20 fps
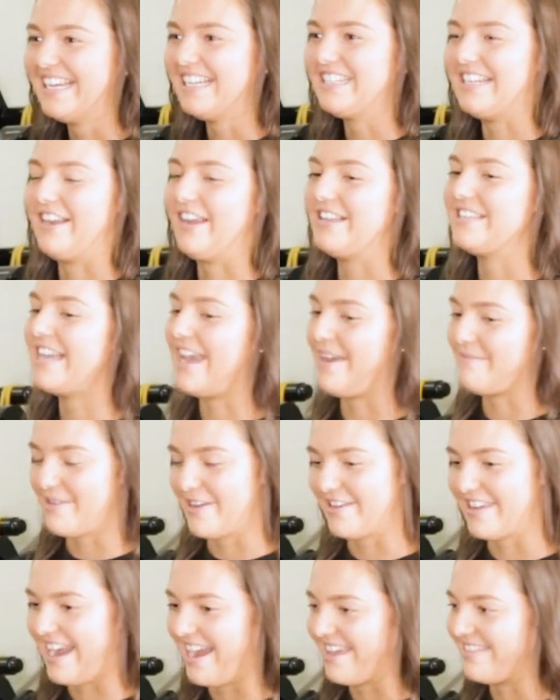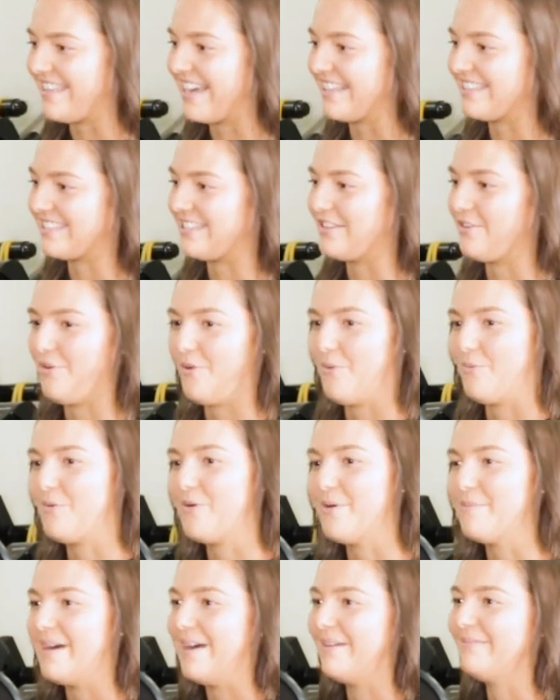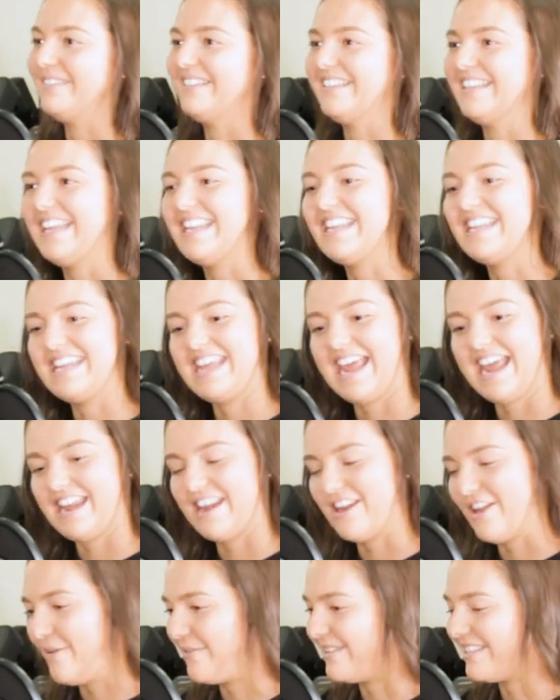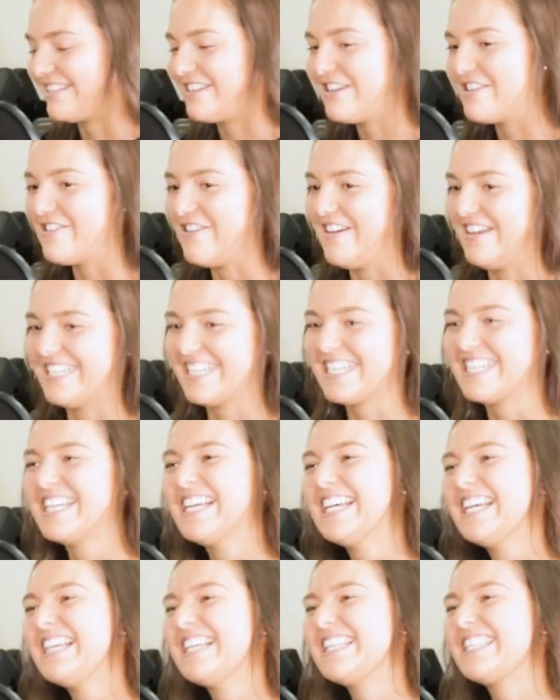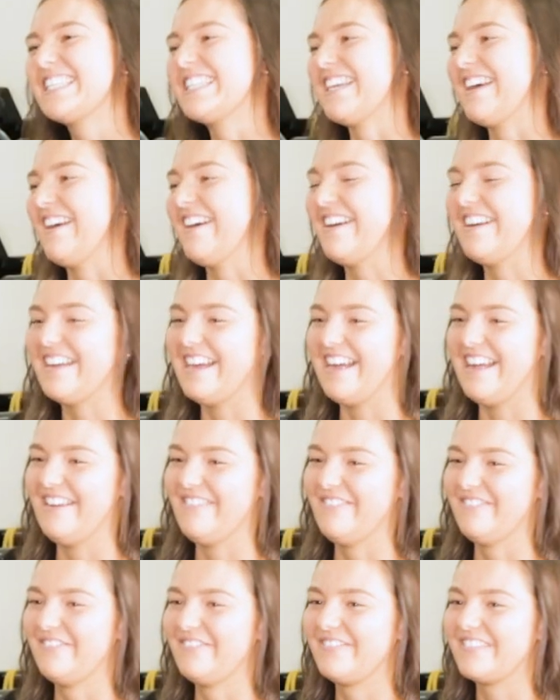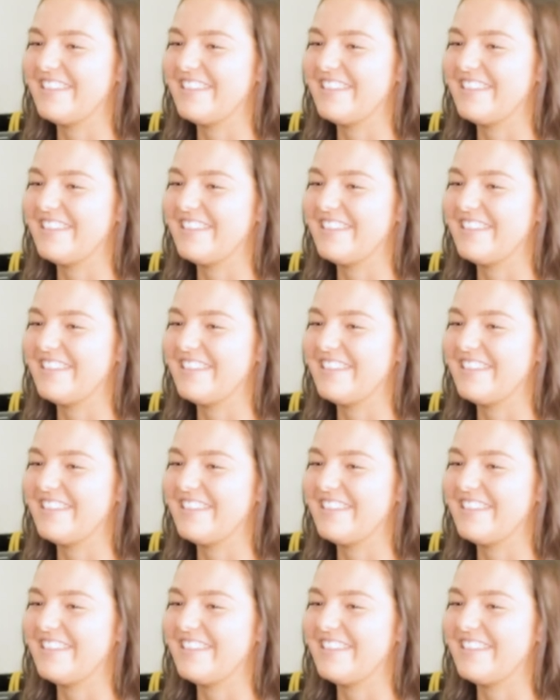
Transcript: That's not a warm up. Like, yeah, no, it's not. So